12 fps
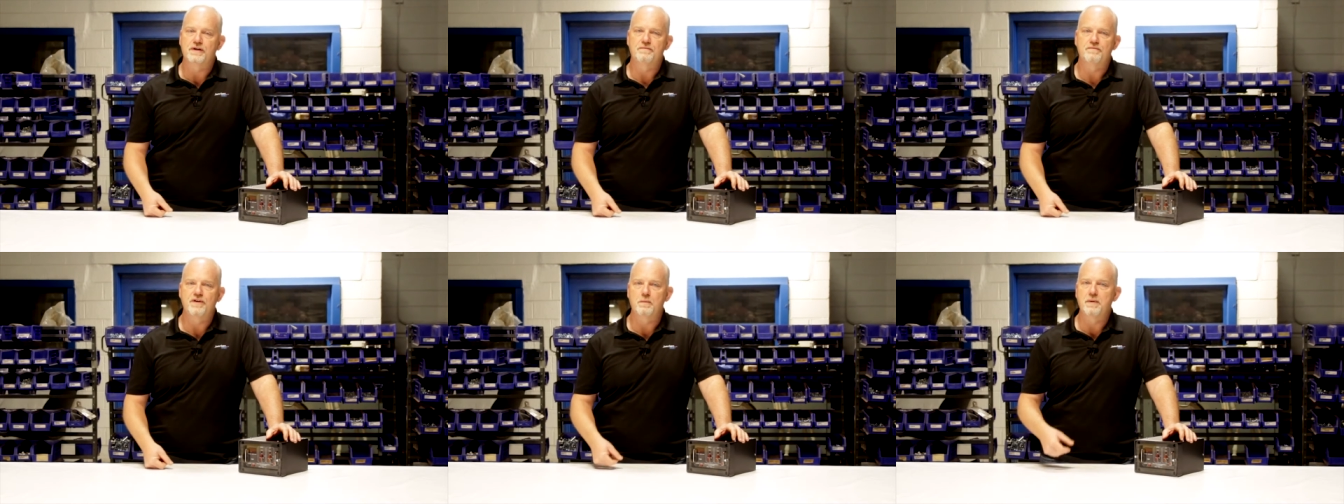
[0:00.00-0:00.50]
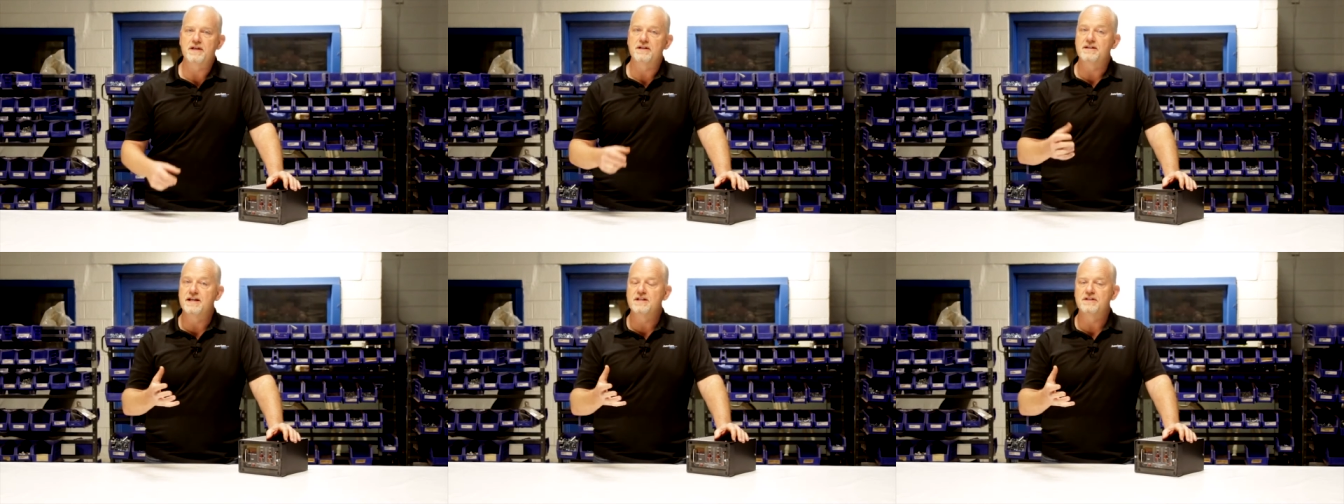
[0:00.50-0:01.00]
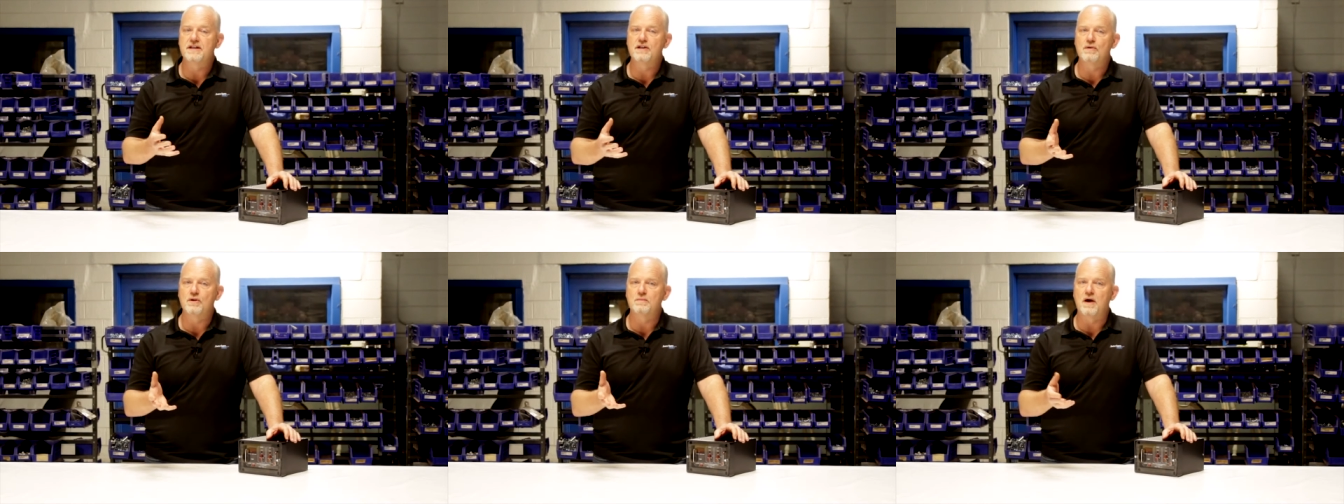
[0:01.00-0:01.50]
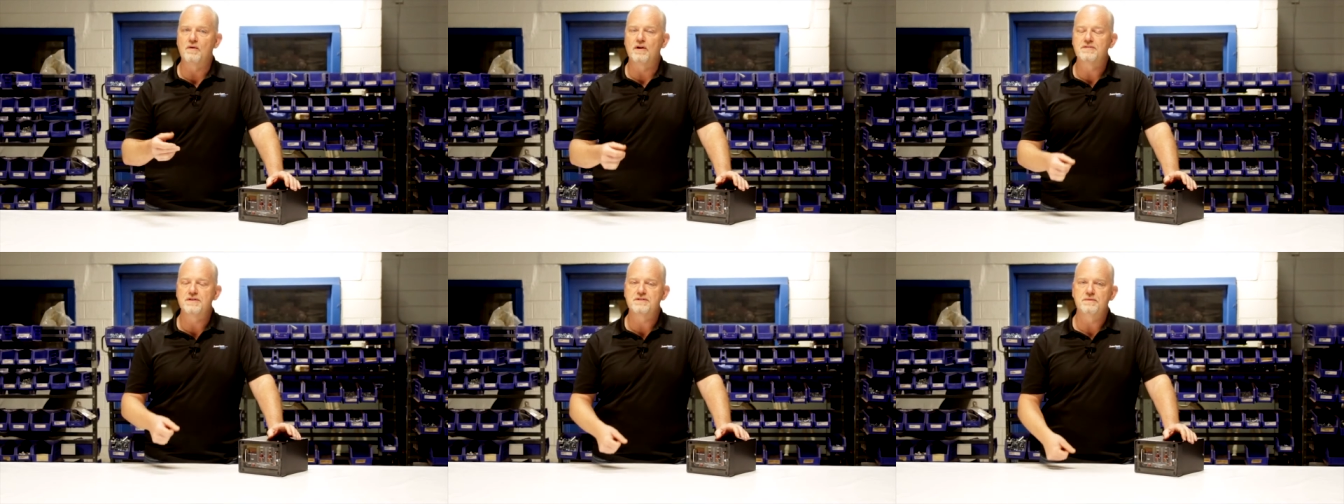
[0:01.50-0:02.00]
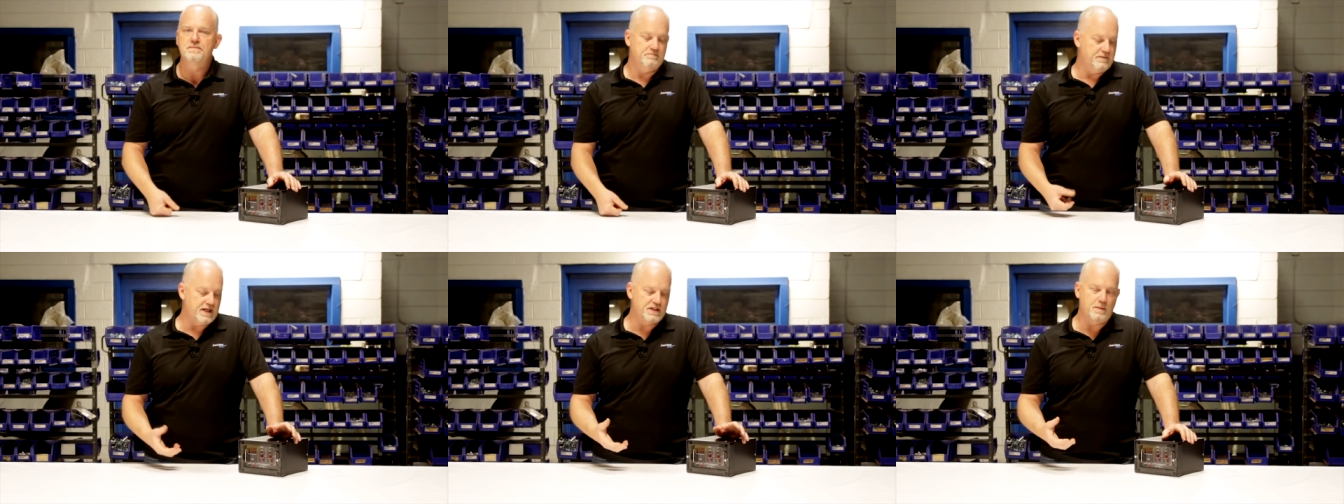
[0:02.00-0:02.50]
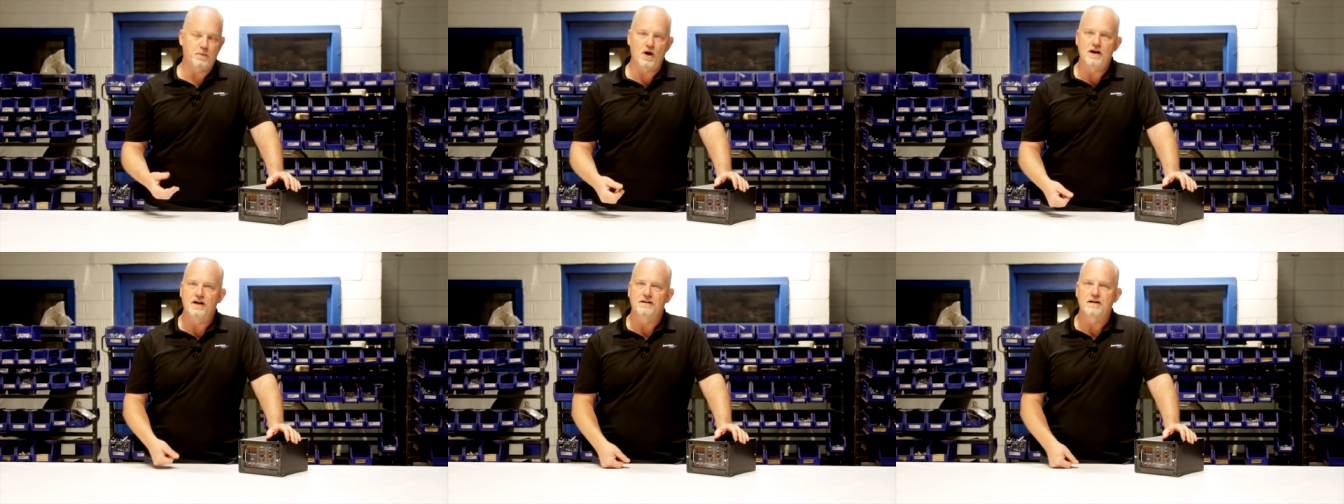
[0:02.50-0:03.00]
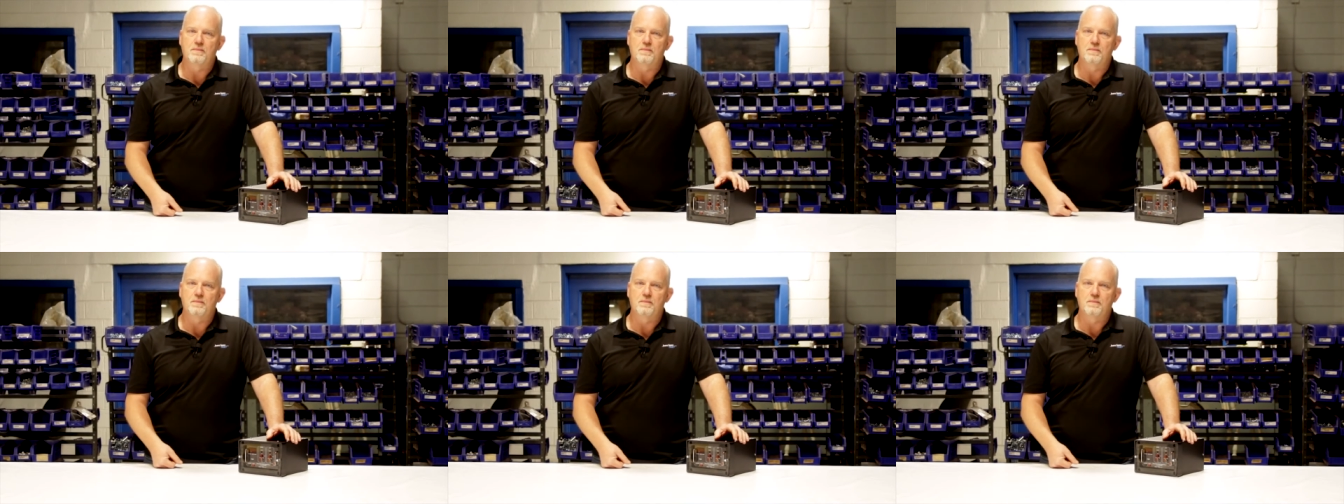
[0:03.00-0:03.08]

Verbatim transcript: If you've ever been to Disney and you rode the monorail system, that's our product.